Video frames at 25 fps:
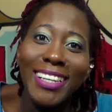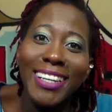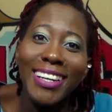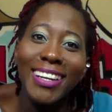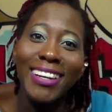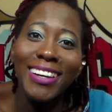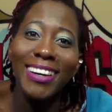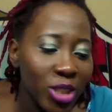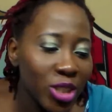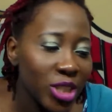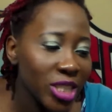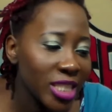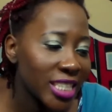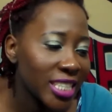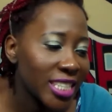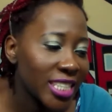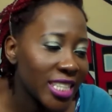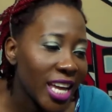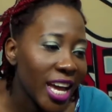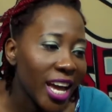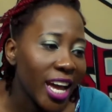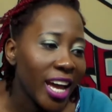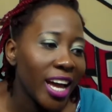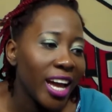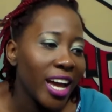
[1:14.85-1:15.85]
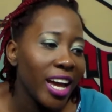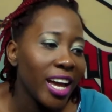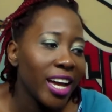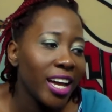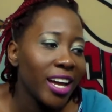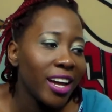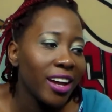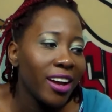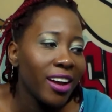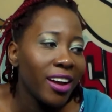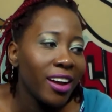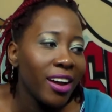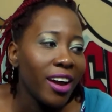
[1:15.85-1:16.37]
Let me just
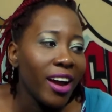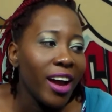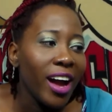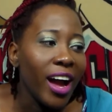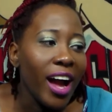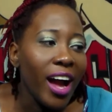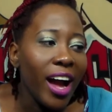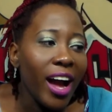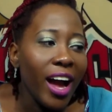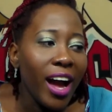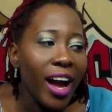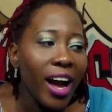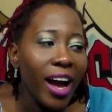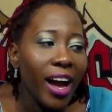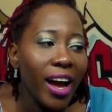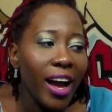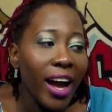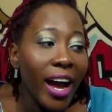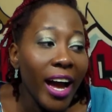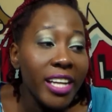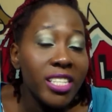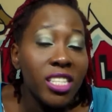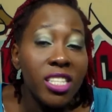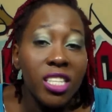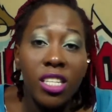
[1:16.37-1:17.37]
say, I